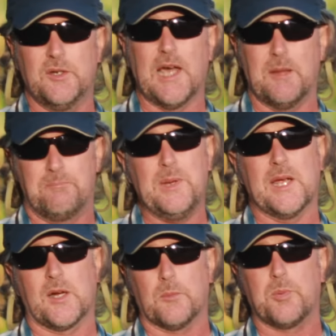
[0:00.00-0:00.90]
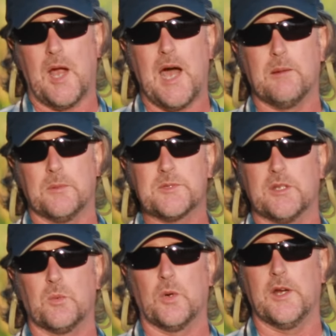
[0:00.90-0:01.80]
you got bigger problems
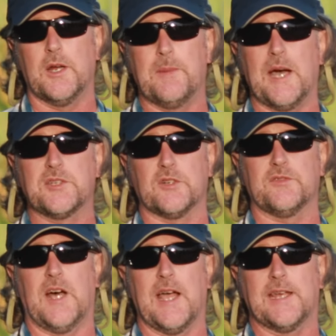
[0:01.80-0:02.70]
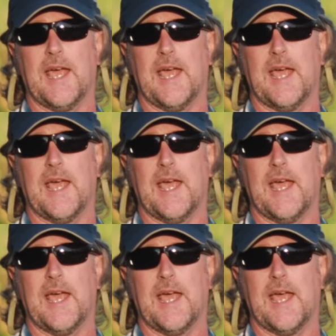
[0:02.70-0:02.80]
than worrying about your fly